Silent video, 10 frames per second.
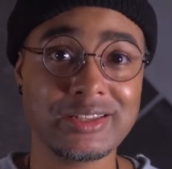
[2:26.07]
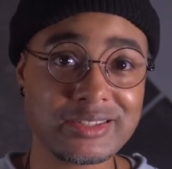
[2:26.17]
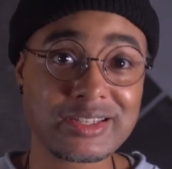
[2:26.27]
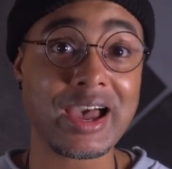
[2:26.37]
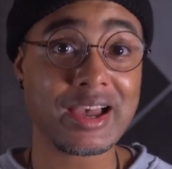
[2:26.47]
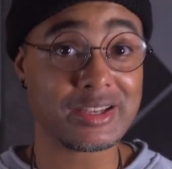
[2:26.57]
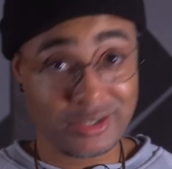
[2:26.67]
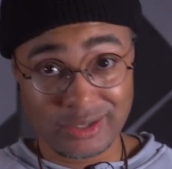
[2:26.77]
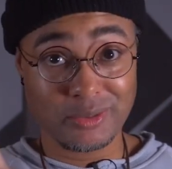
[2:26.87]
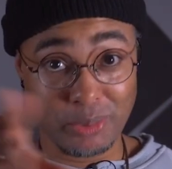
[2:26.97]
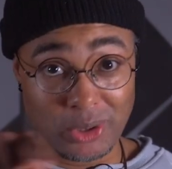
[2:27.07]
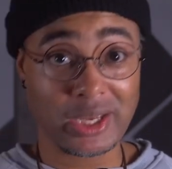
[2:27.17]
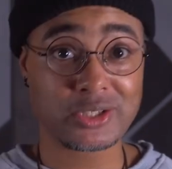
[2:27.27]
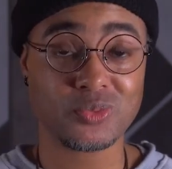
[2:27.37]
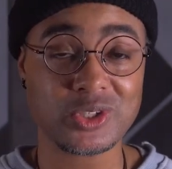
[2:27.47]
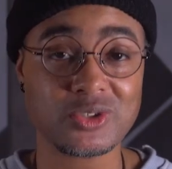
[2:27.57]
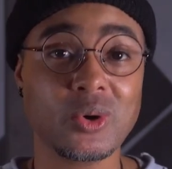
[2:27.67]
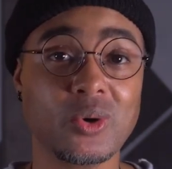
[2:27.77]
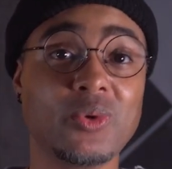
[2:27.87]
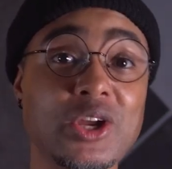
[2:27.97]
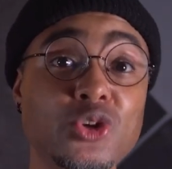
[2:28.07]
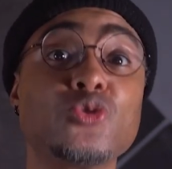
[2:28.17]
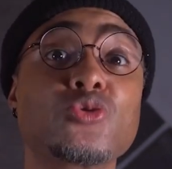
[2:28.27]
these guys, the Polex ones, will run you